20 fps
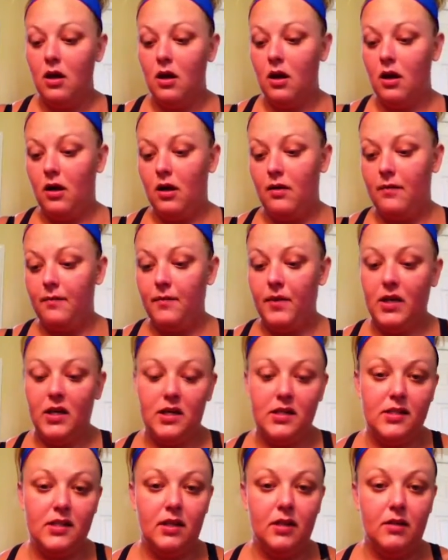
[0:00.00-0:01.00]
Like
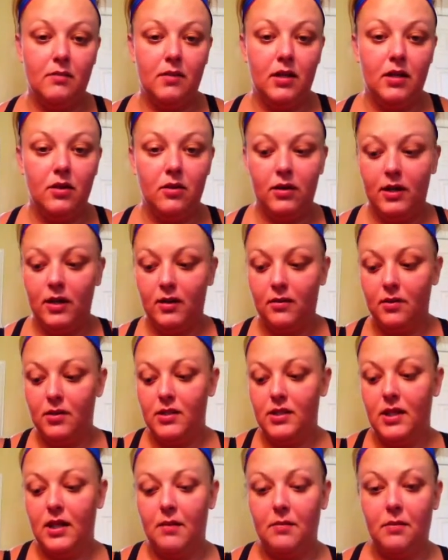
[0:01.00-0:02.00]
I said, I'm not going anywhere
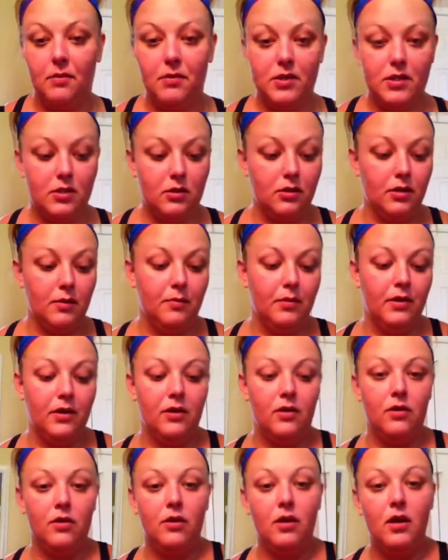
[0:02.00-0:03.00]
today, but we're still going to put
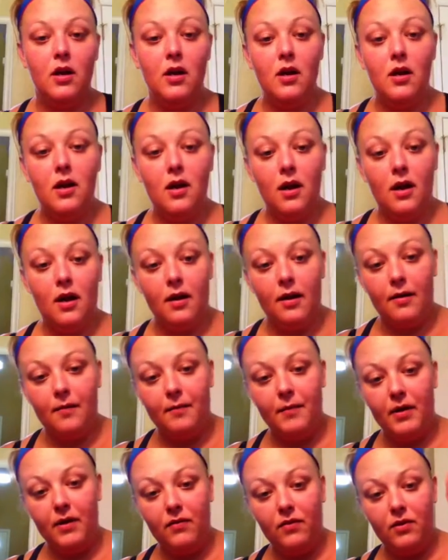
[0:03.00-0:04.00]
it
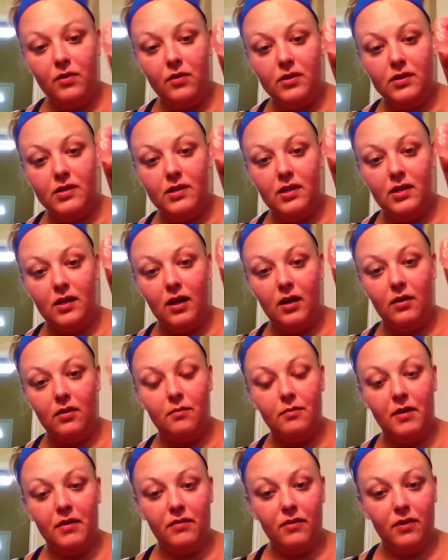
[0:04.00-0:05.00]
on. If you can see that,
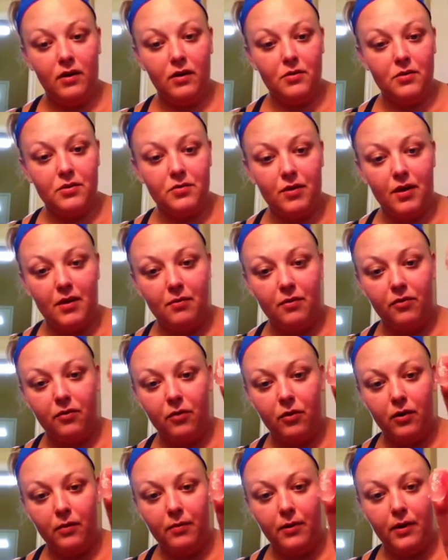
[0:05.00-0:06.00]
my finger was red
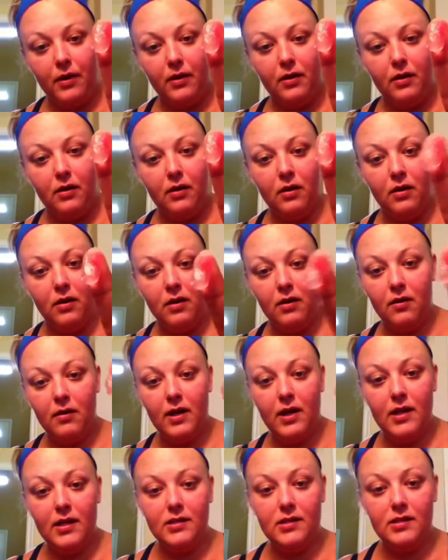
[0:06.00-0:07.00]
before, but
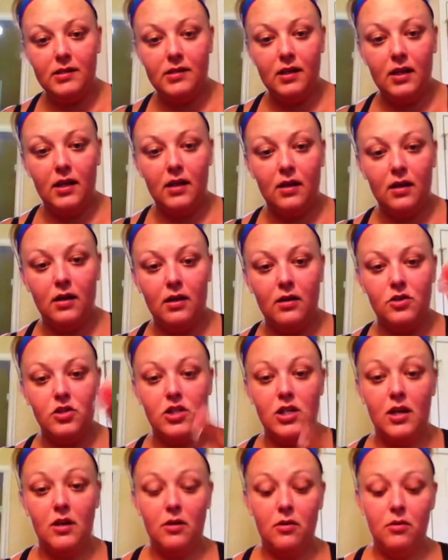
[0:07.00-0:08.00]
it's like a
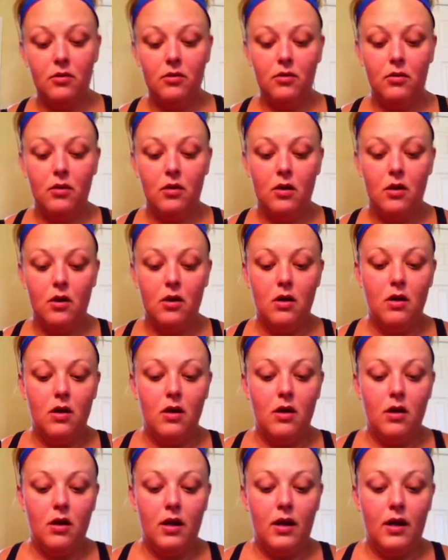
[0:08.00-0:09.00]
gel,
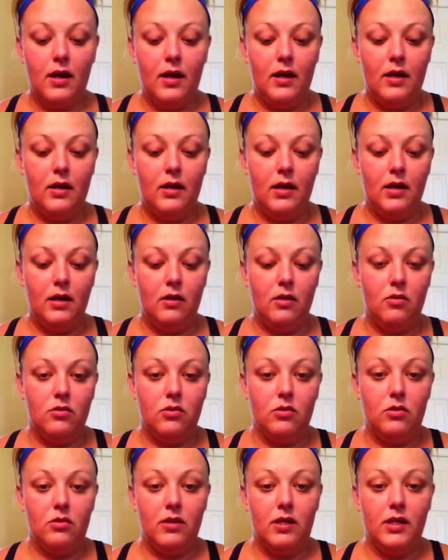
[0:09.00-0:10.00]
and it
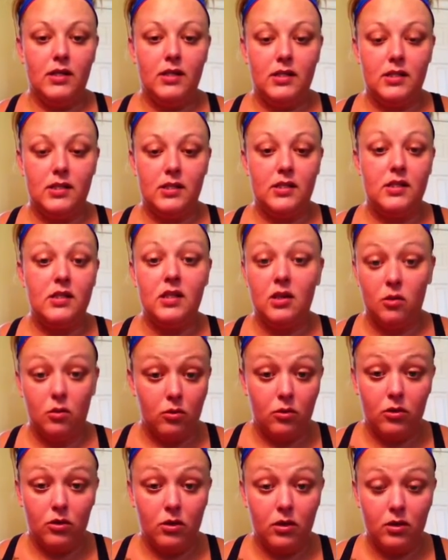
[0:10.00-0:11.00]
goes on like
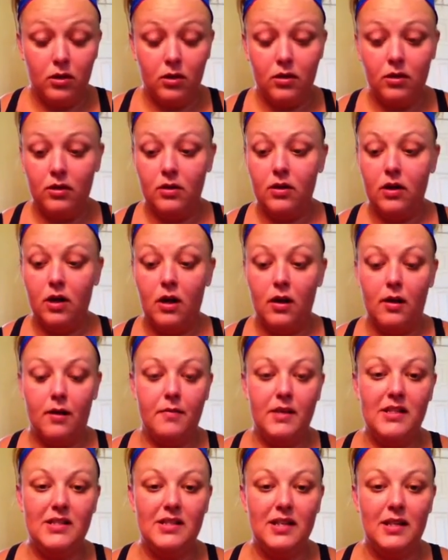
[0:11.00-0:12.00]
silk.
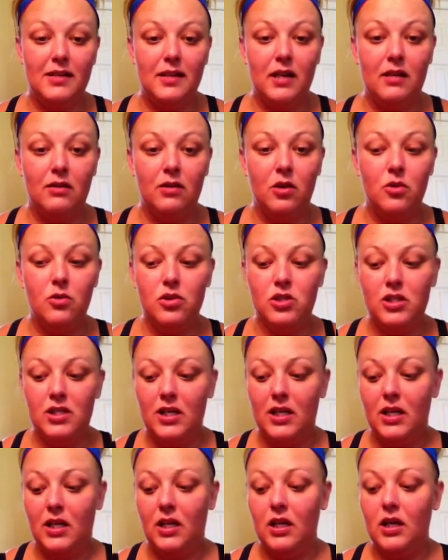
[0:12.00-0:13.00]
It's not that
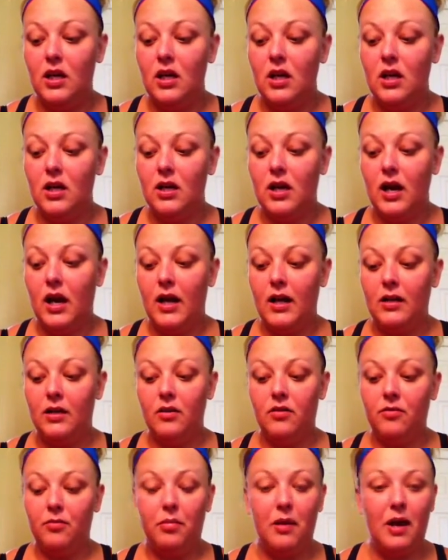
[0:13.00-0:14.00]
lotiony kind
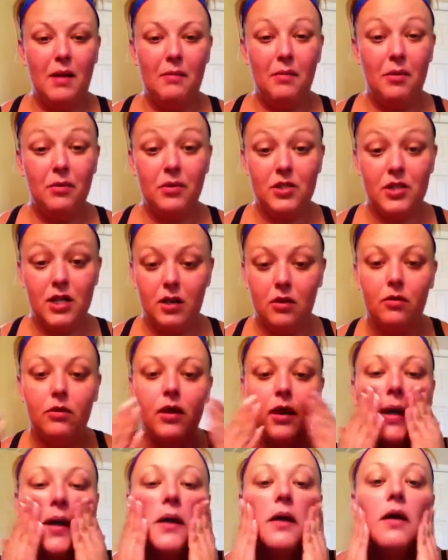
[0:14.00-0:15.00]
of primer, which I don't
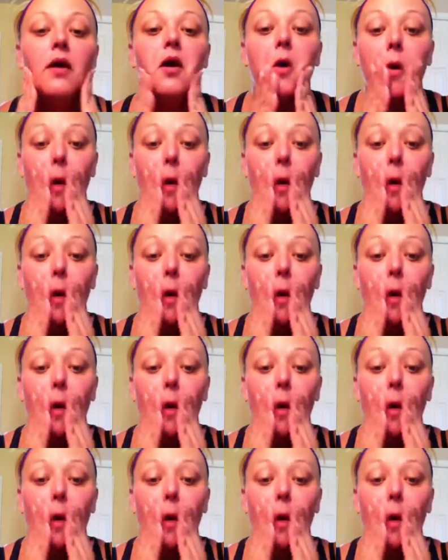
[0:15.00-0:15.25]
like.